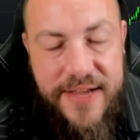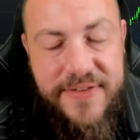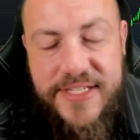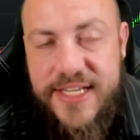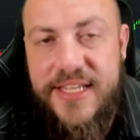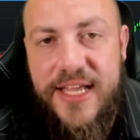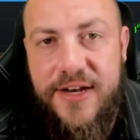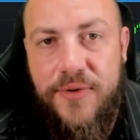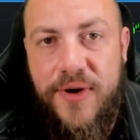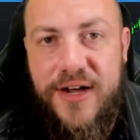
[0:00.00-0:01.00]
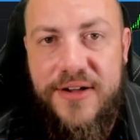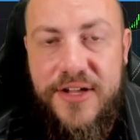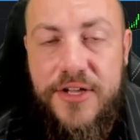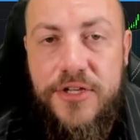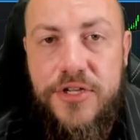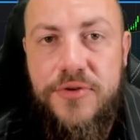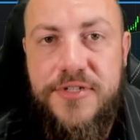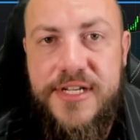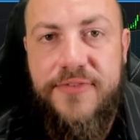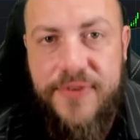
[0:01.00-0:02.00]
I haven't said that in a while.
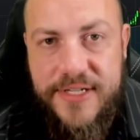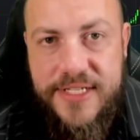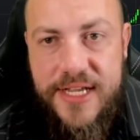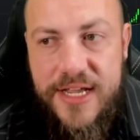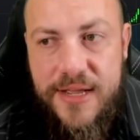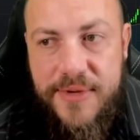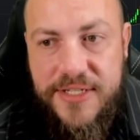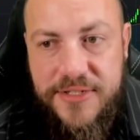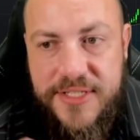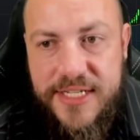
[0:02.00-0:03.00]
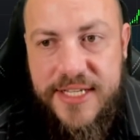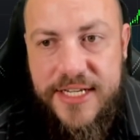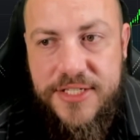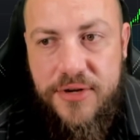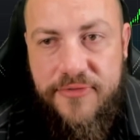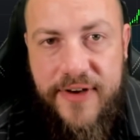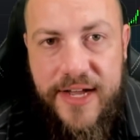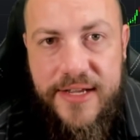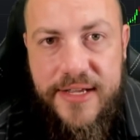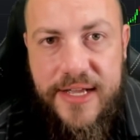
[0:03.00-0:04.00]
Huge difference. Because there's things like
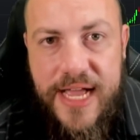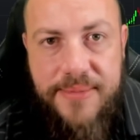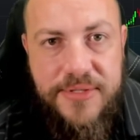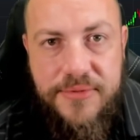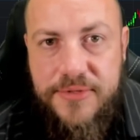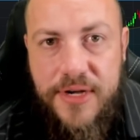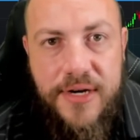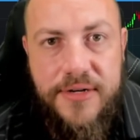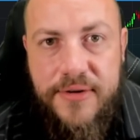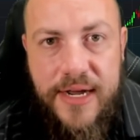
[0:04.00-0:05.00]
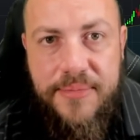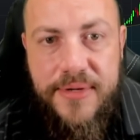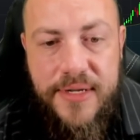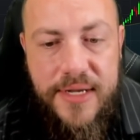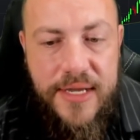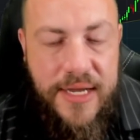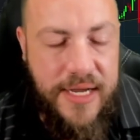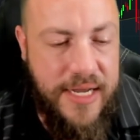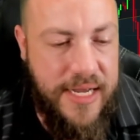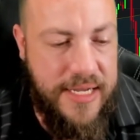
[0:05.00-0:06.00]
SoFi, absolute dog crap.
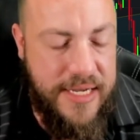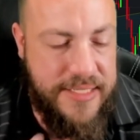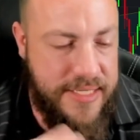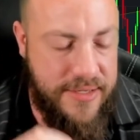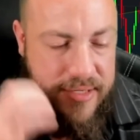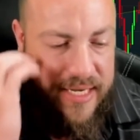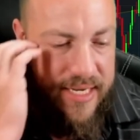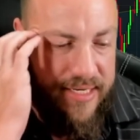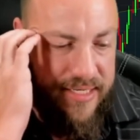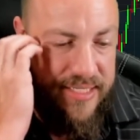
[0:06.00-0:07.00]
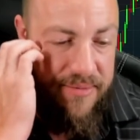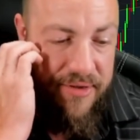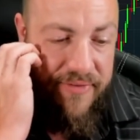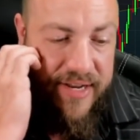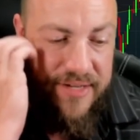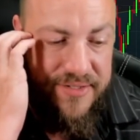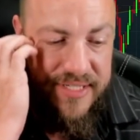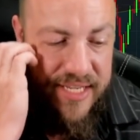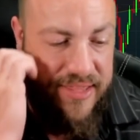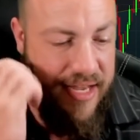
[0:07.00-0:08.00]
I did look at some of their financials
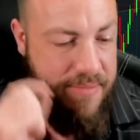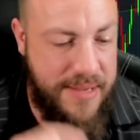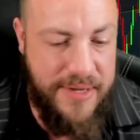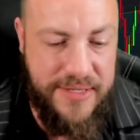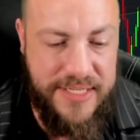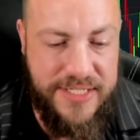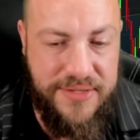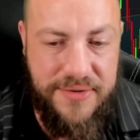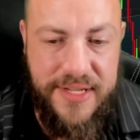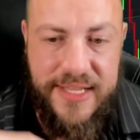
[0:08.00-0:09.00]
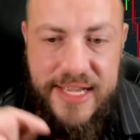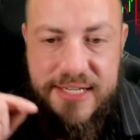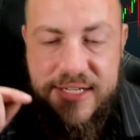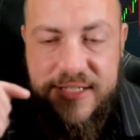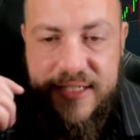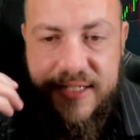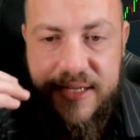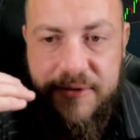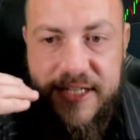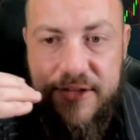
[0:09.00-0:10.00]
because I thought maybe I'd get sold on that because
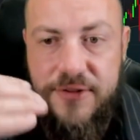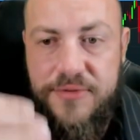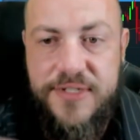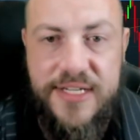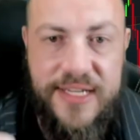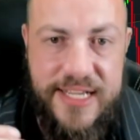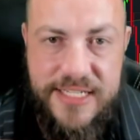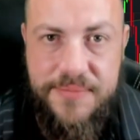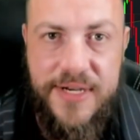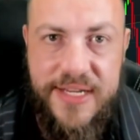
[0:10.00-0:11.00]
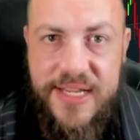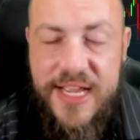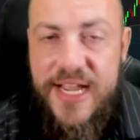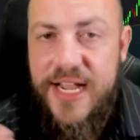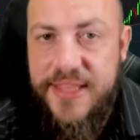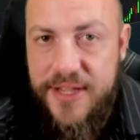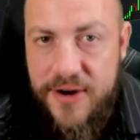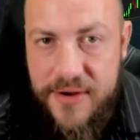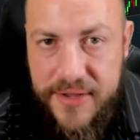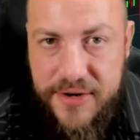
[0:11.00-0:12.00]
someone said they're losing less money, and they
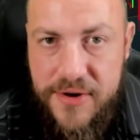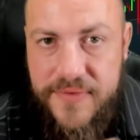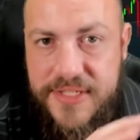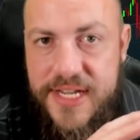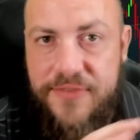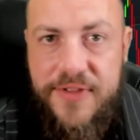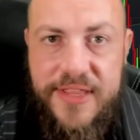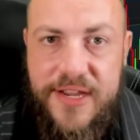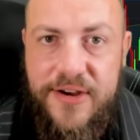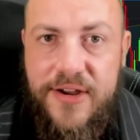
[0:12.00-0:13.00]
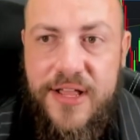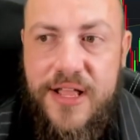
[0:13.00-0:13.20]
are. The curve is definitely there.